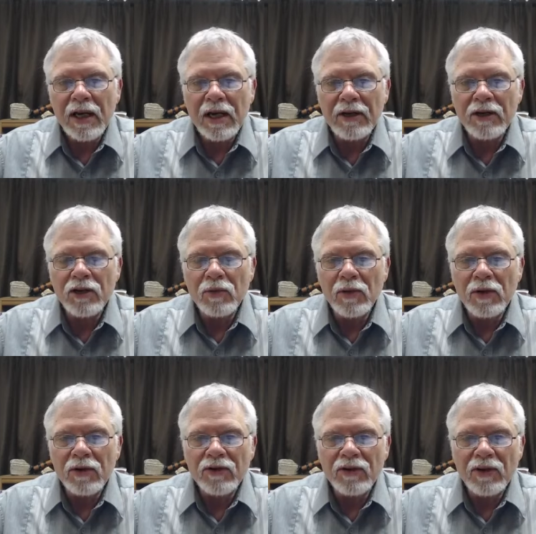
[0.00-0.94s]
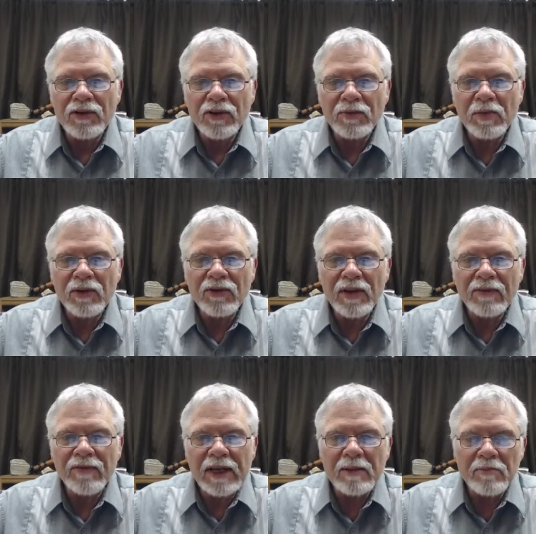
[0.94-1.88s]
In other words, there's a
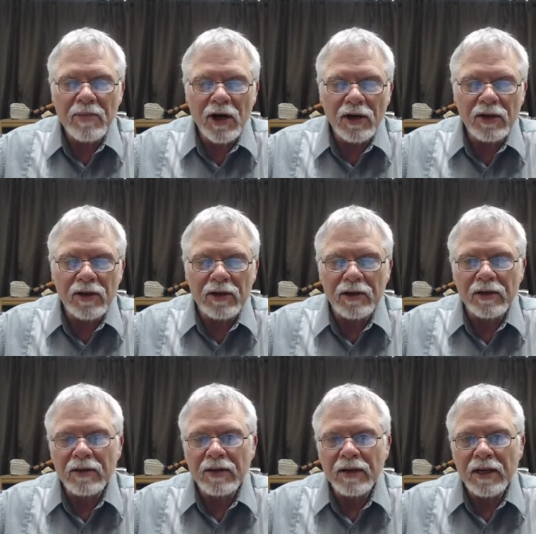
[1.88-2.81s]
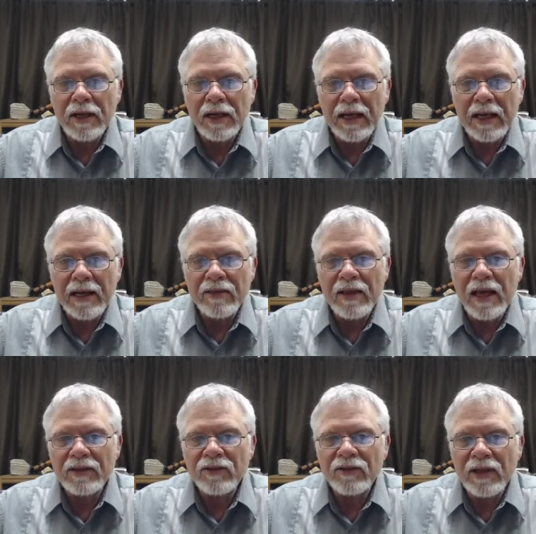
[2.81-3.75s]
specific marker in
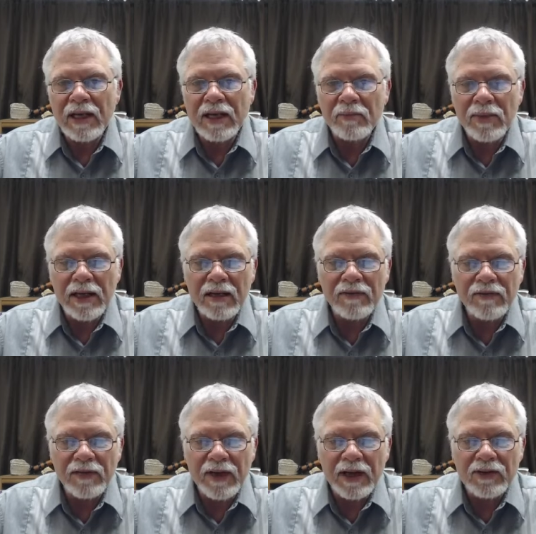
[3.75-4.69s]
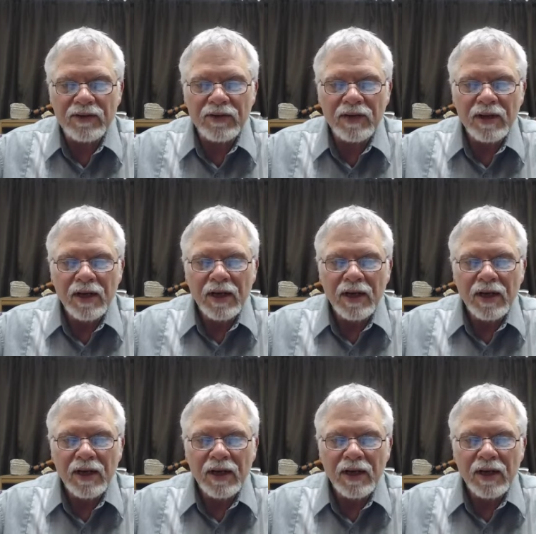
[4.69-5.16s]
that state of being fixed.